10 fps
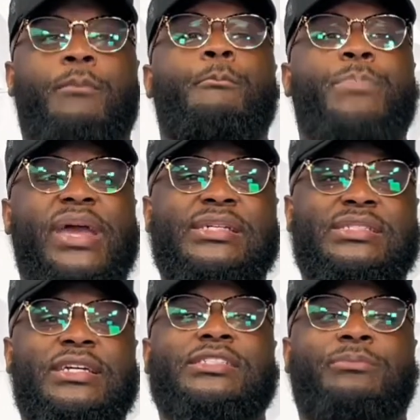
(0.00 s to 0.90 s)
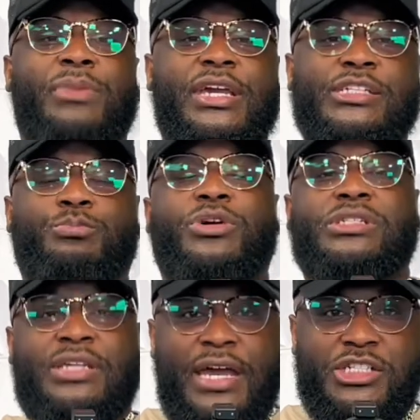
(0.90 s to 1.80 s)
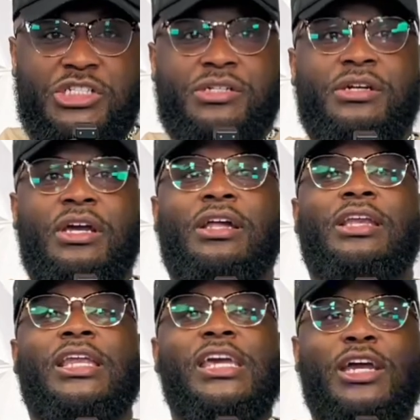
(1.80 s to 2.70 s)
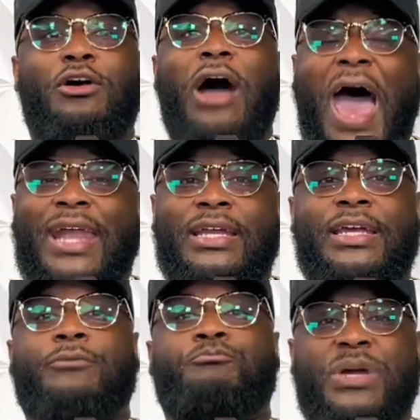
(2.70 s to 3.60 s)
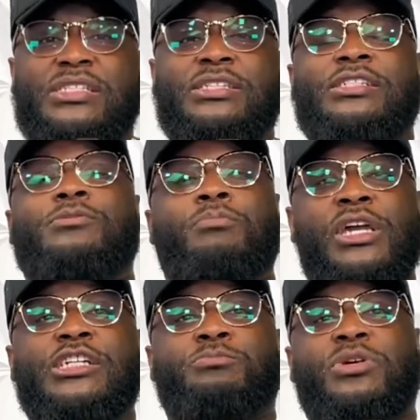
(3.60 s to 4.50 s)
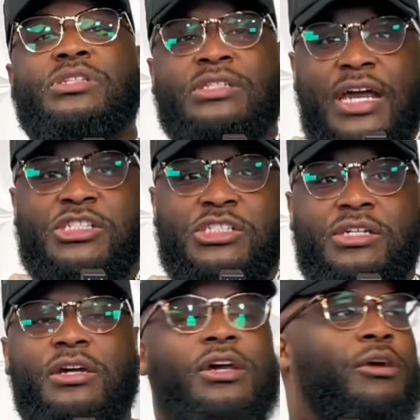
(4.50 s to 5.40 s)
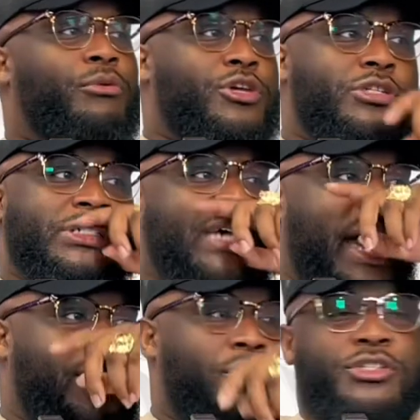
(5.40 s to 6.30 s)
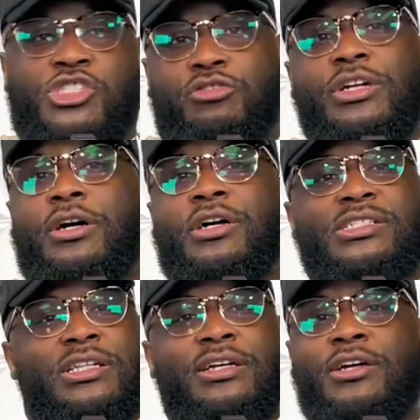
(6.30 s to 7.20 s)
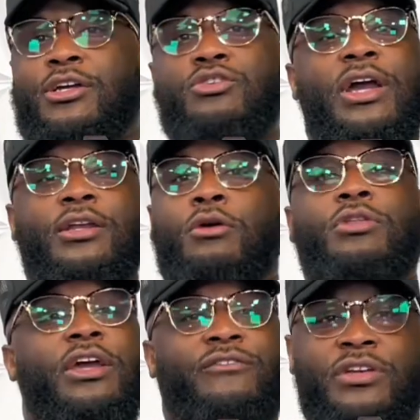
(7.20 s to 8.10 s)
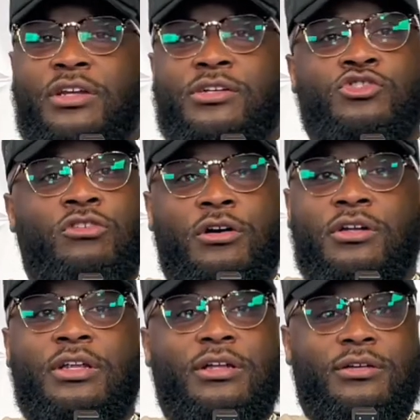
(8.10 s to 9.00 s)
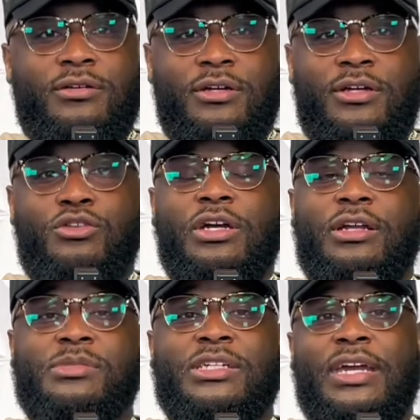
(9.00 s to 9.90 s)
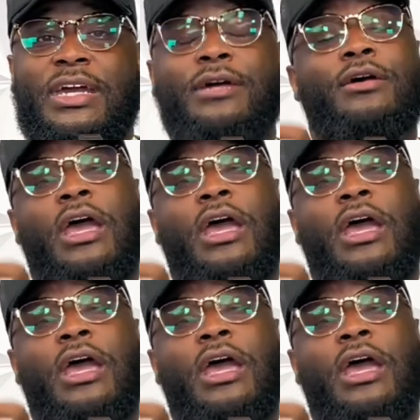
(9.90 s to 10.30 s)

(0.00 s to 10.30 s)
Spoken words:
Business means protection. Legality of business means protection. When you just out here on the street hustling, you ain't no different than a drug dealer. You get what I'm saying?